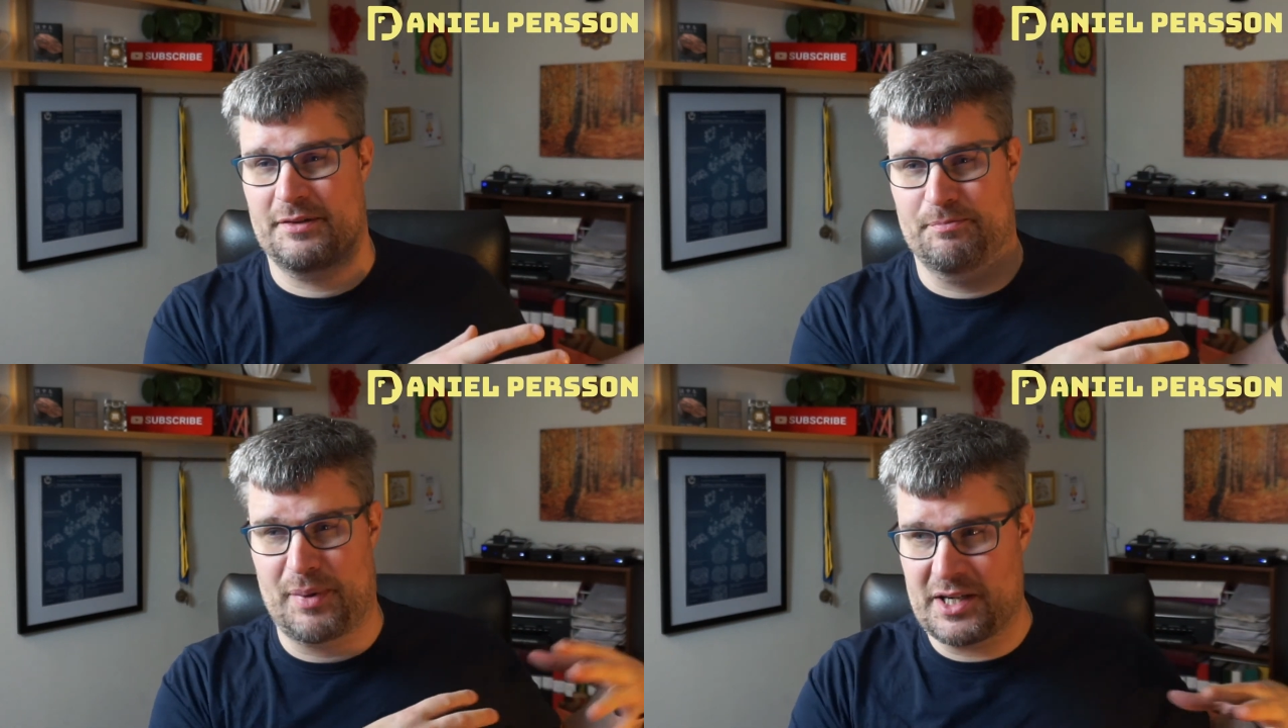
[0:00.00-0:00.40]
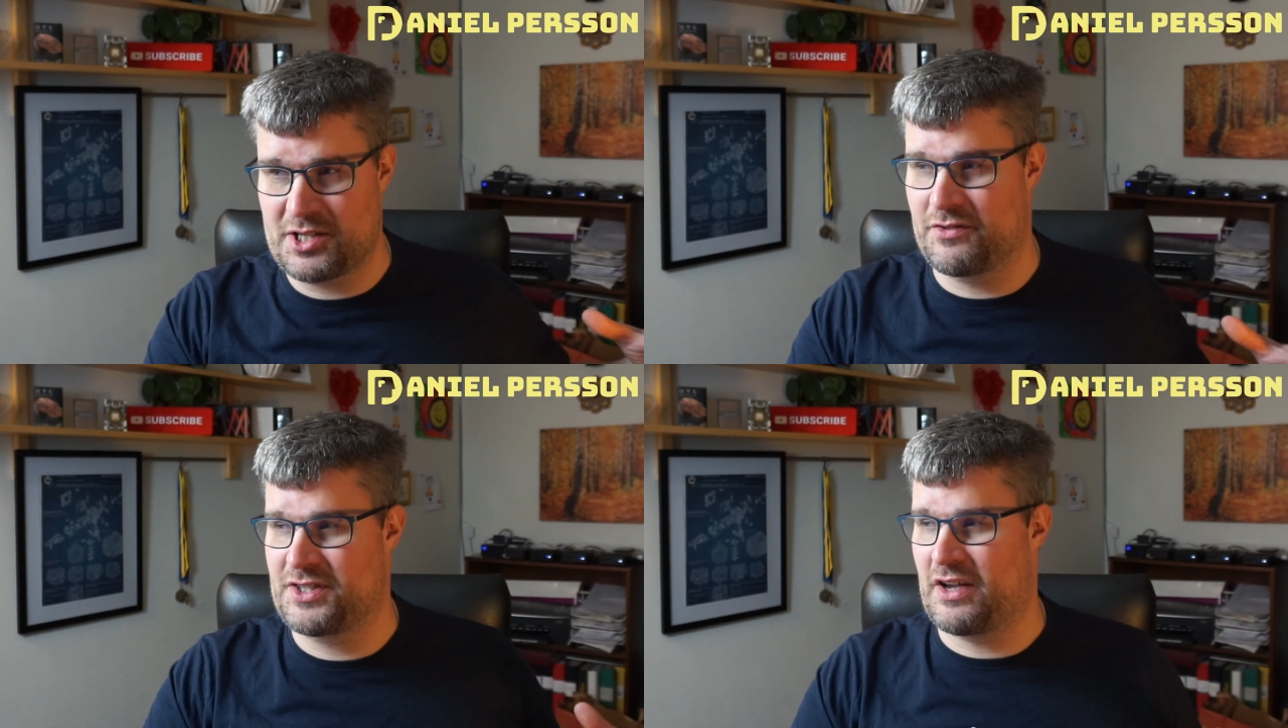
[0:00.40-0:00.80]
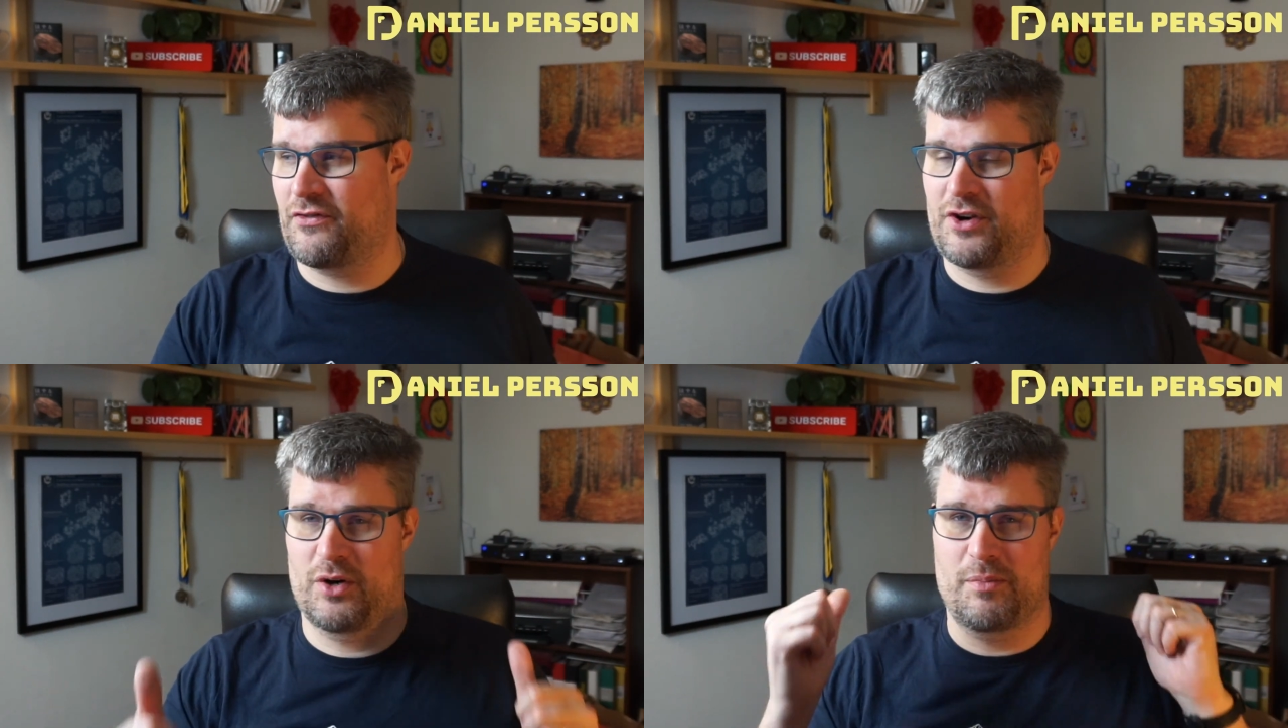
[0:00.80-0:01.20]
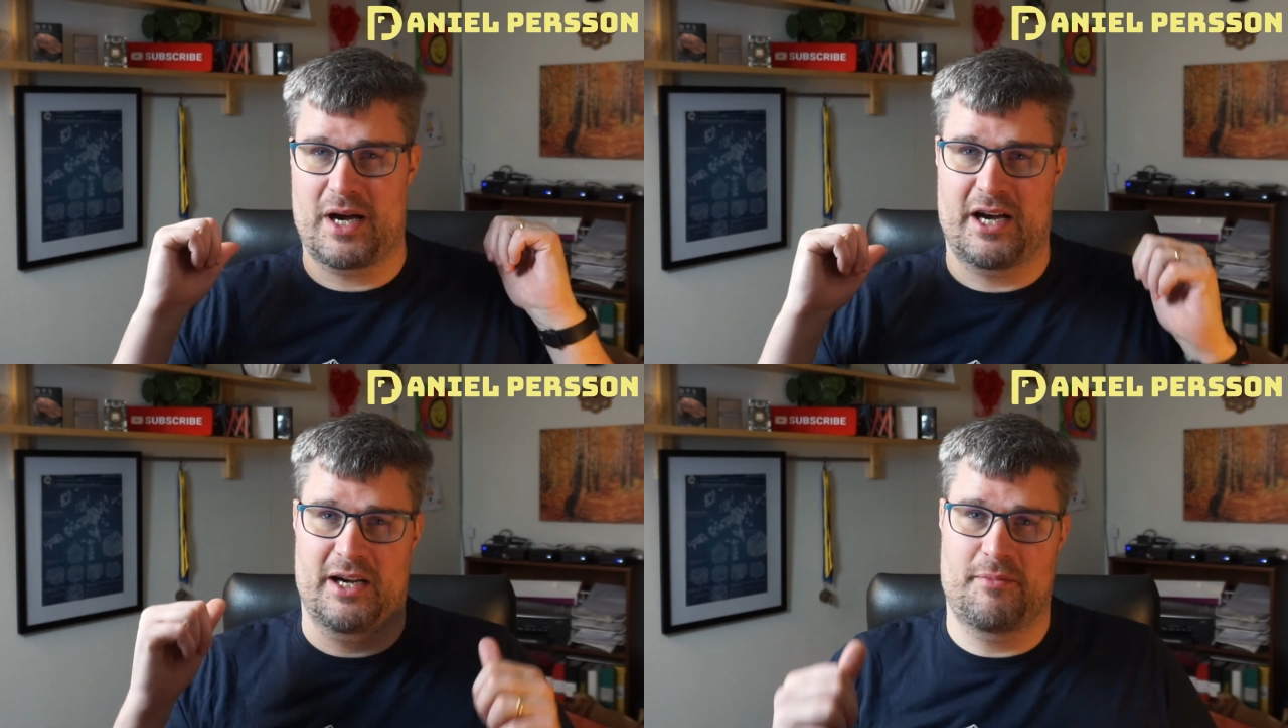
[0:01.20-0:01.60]
bunch of Ceph node
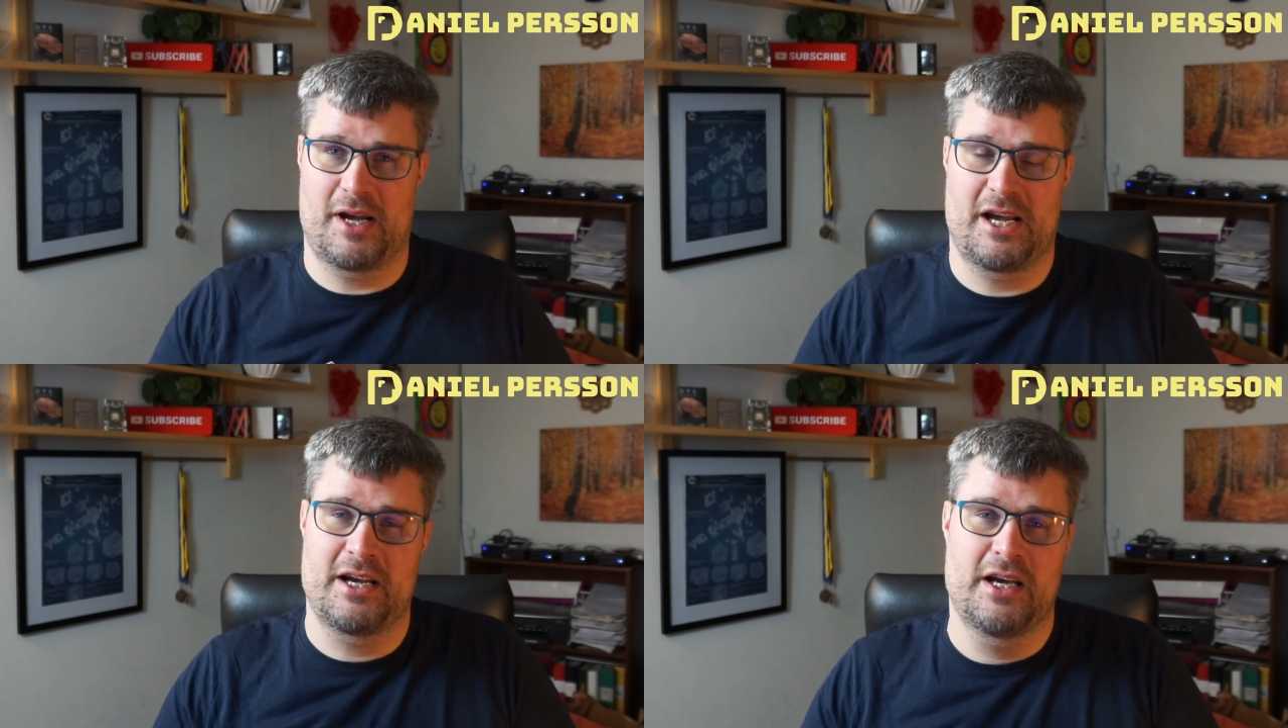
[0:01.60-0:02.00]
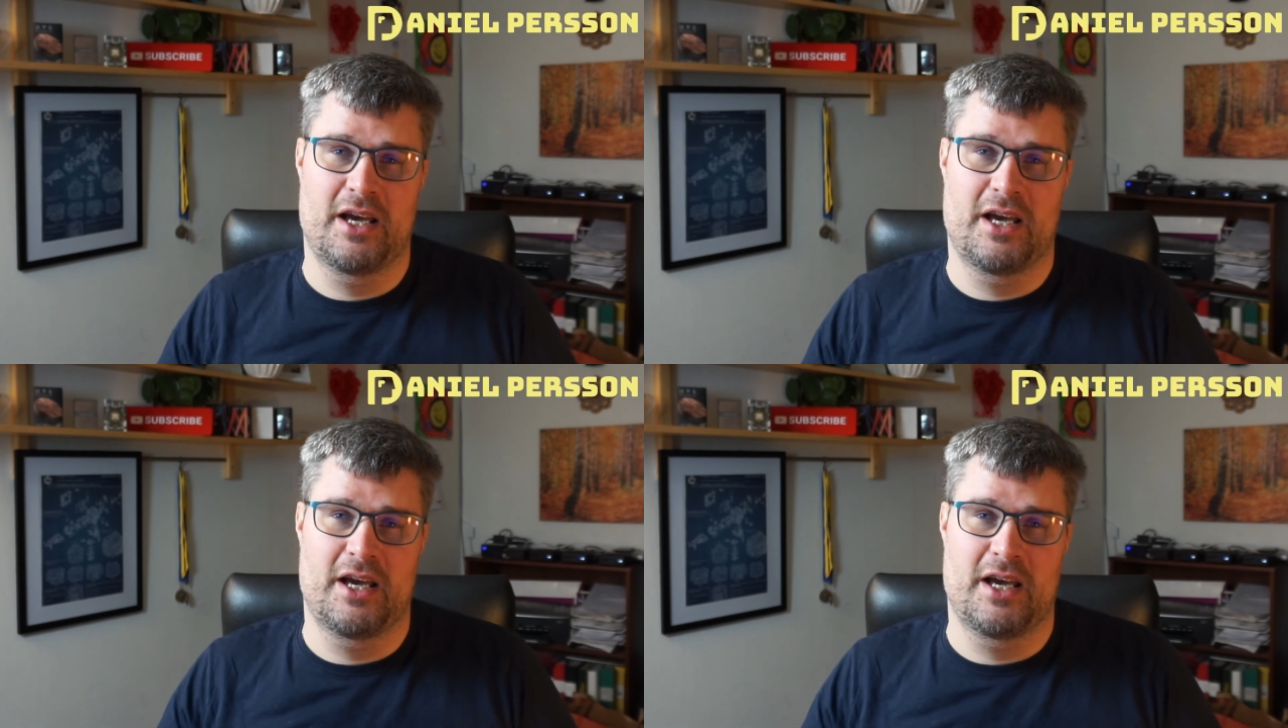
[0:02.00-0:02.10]
behind me